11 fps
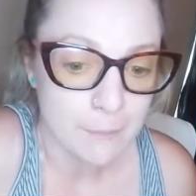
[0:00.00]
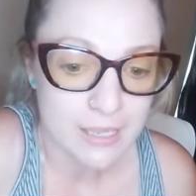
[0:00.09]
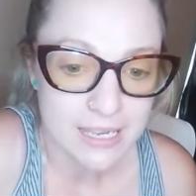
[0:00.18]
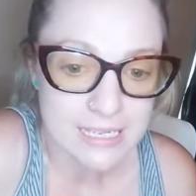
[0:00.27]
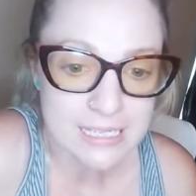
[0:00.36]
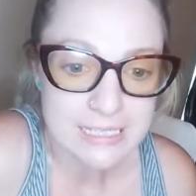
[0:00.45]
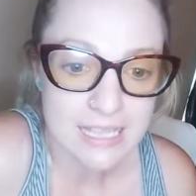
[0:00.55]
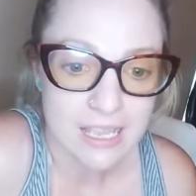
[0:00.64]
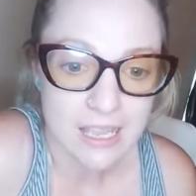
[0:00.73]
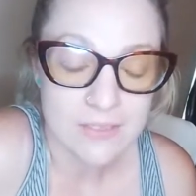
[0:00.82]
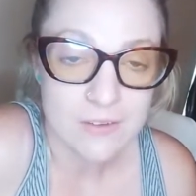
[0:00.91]
because
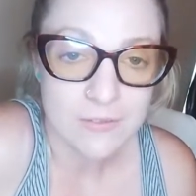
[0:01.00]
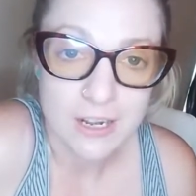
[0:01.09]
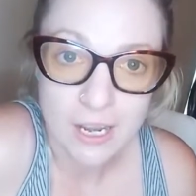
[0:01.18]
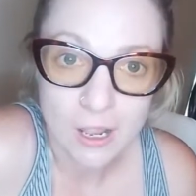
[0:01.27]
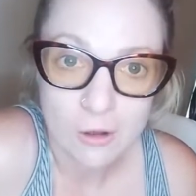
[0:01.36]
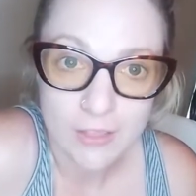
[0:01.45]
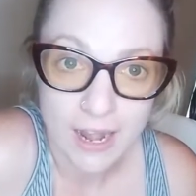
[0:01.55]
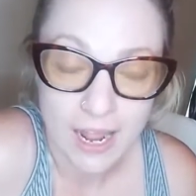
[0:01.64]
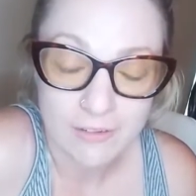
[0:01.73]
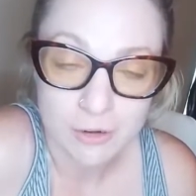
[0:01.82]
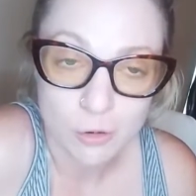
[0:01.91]
in the video
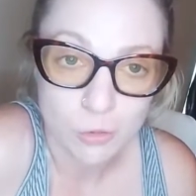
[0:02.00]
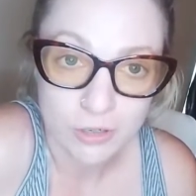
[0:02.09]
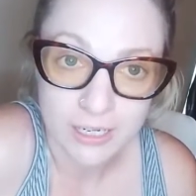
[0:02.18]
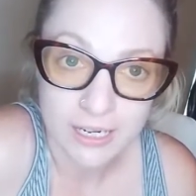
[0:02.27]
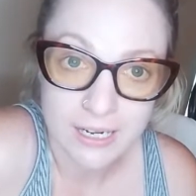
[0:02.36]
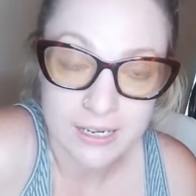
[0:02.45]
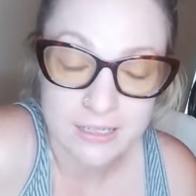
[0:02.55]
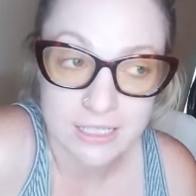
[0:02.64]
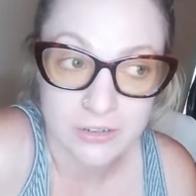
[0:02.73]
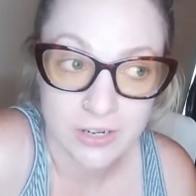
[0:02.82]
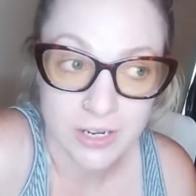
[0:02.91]
that I recorded
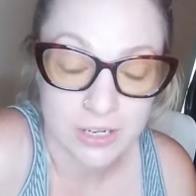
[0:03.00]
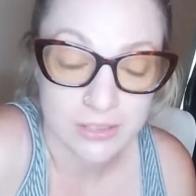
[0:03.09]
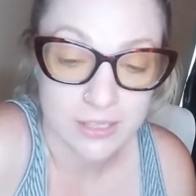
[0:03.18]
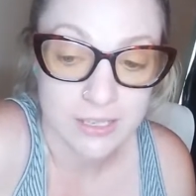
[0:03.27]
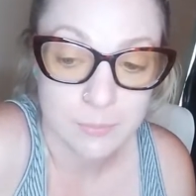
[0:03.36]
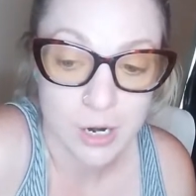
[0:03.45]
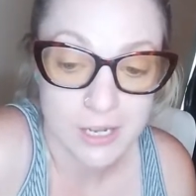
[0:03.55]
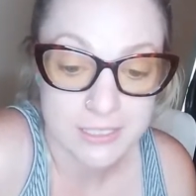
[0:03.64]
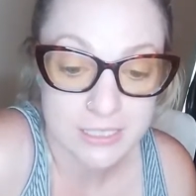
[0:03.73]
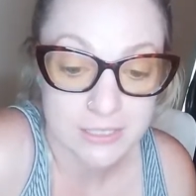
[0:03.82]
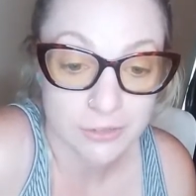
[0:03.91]
during the
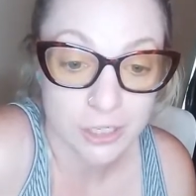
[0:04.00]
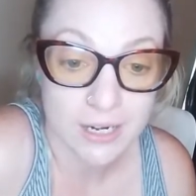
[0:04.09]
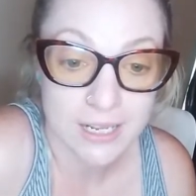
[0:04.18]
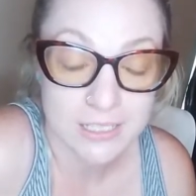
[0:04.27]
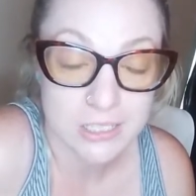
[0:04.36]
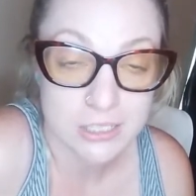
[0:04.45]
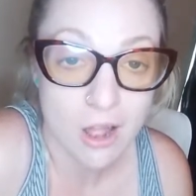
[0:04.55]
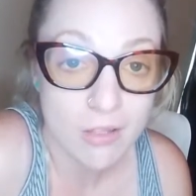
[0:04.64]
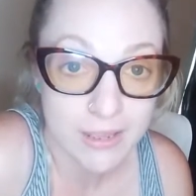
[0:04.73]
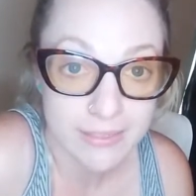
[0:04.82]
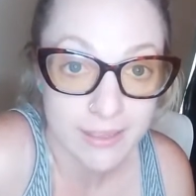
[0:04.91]
process of her
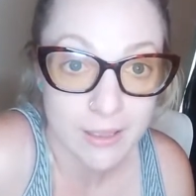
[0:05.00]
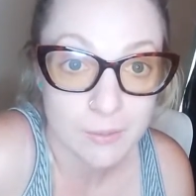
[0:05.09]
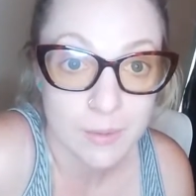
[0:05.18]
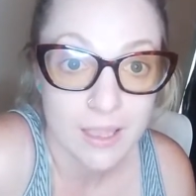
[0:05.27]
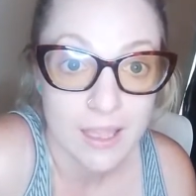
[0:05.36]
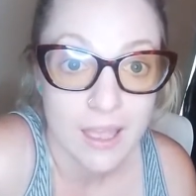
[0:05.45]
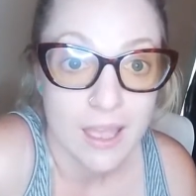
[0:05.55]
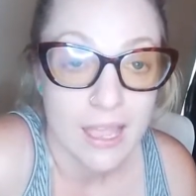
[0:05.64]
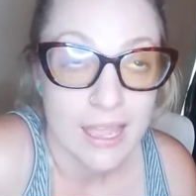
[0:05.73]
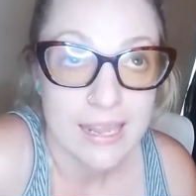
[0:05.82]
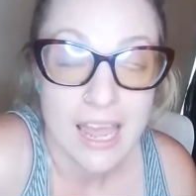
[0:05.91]
installing them,
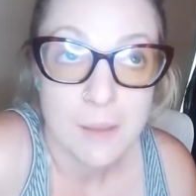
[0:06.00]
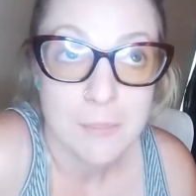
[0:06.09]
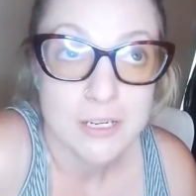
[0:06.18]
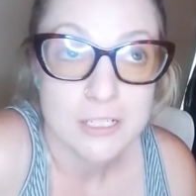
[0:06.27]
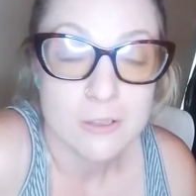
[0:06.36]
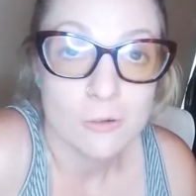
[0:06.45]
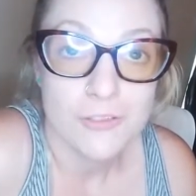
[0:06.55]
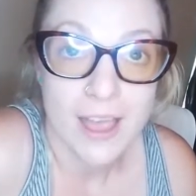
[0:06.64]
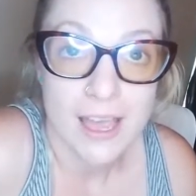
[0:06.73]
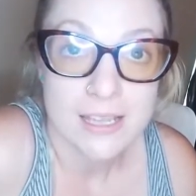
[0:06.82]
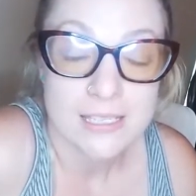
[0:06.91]
it happened so
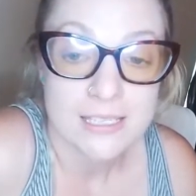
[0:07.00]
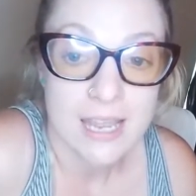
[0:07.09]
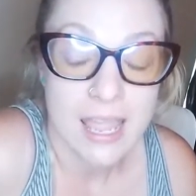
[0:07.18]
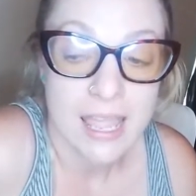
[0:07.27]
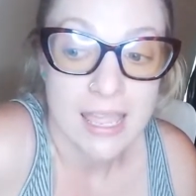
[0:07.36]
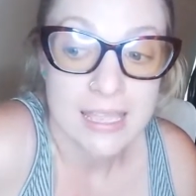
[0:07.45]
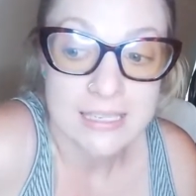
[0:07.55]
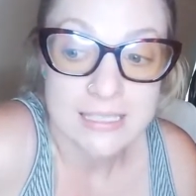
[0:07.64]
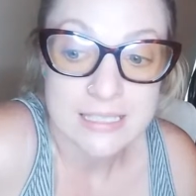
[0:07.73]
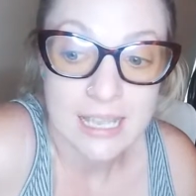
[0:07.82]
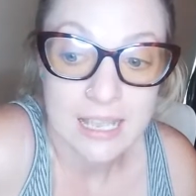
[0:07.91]
fast
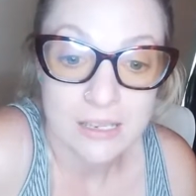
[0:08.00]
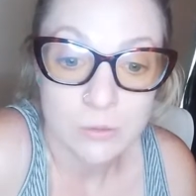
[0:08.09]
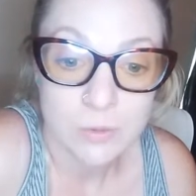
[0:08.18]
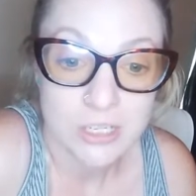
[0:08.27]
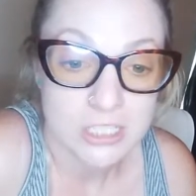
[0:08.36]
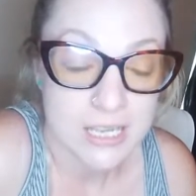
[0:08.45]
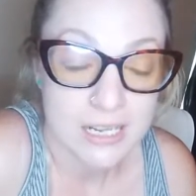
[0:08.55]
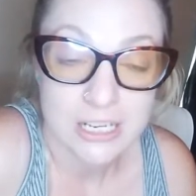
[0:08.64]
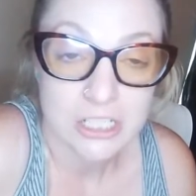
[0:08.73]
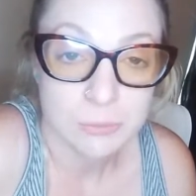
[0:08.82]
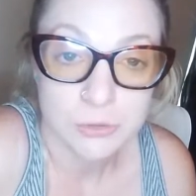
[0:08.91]
and we just kind
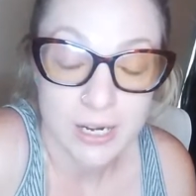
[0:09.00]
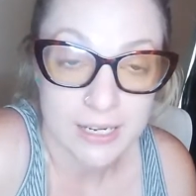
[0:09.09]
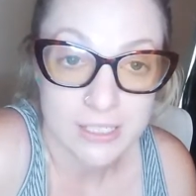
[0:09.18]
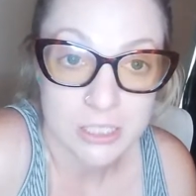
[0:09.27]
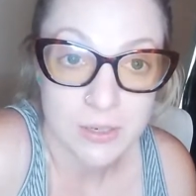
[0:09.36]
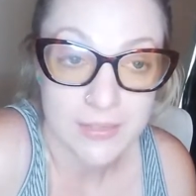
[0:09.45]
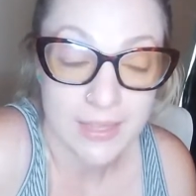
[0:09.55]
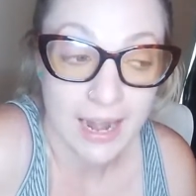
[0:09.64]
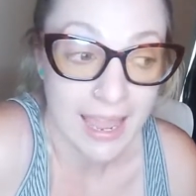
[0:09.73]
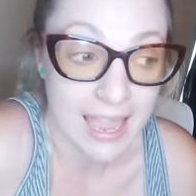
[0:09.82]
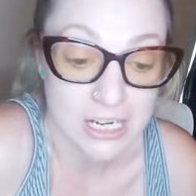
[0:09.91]
of jumped right into it
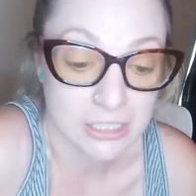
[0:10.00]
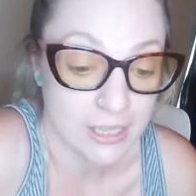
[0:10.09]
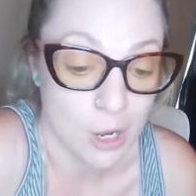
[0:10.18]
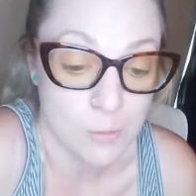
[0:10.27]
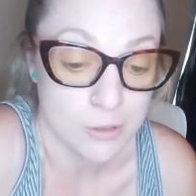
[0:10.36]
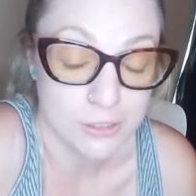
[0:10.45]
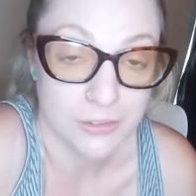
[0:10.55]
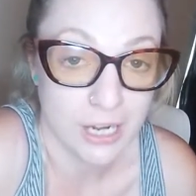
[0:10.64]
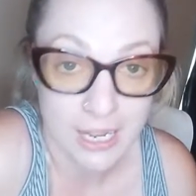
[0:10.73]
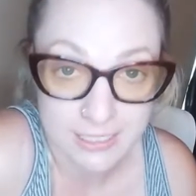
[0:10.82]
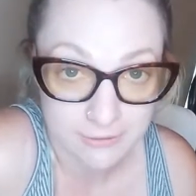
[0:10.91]
that I actually almost
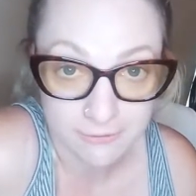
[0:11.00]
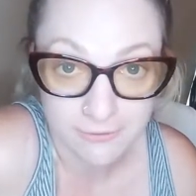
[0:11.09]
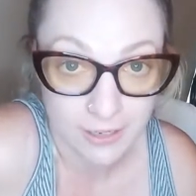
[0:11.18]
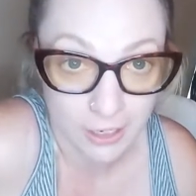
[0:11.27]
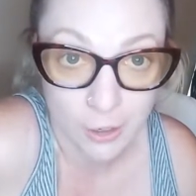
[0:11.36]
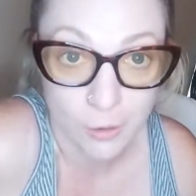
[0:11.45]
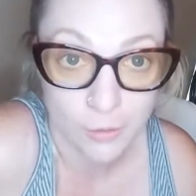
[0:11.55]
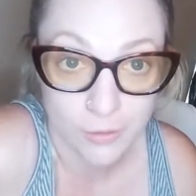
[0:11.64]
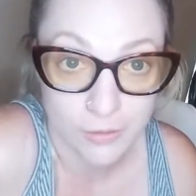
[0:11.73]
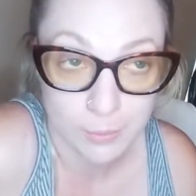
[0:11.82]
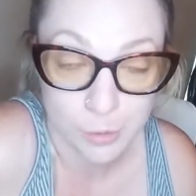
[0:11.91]
forgot to video
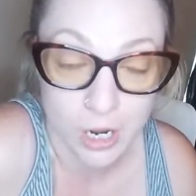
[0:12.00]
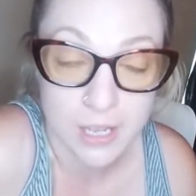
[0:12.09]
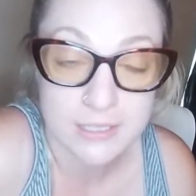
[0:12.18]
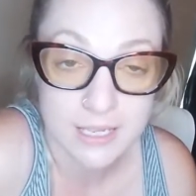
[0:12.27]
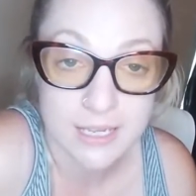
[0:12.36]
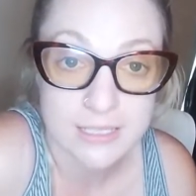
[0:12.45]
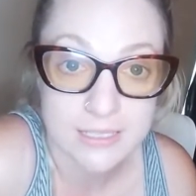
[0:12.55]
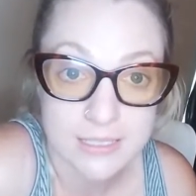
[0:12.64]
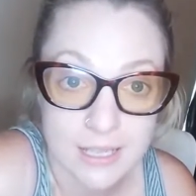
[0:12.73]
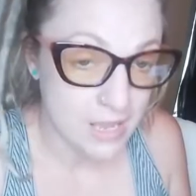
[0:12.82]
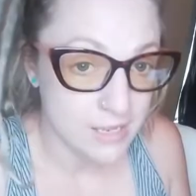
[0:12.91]
the process.